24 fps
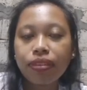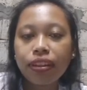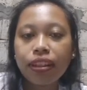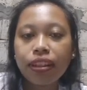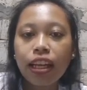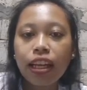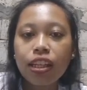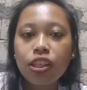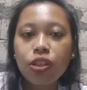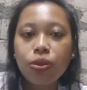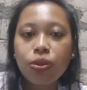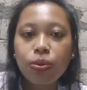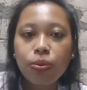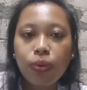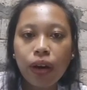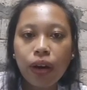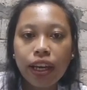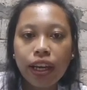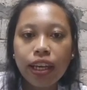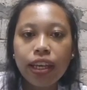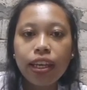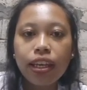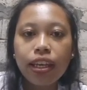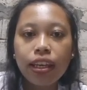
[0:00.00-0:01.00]
That's
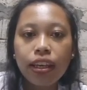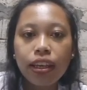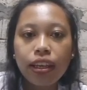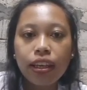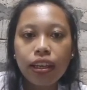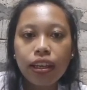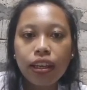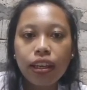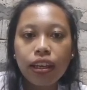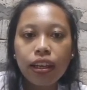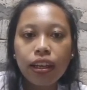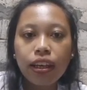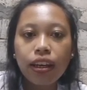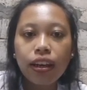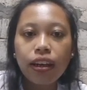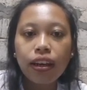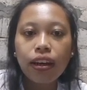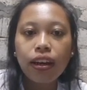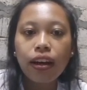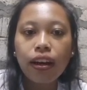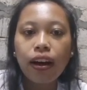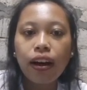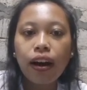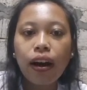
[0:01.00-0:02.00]
why
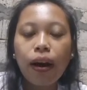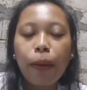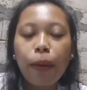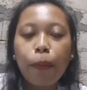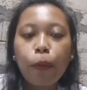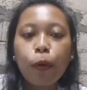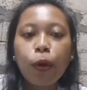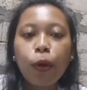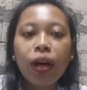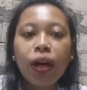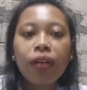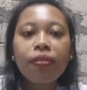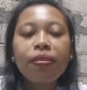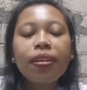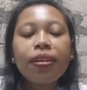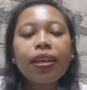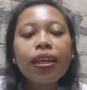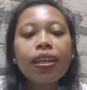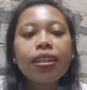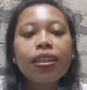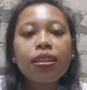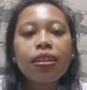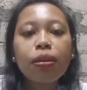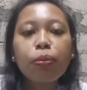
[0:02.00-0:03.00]
we have
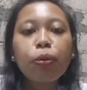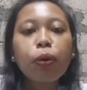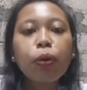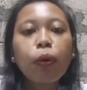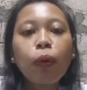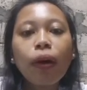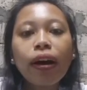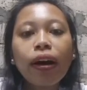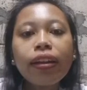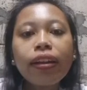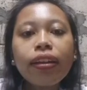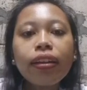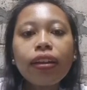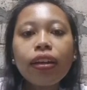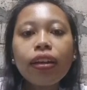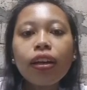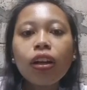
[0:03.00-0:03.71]
this number 1,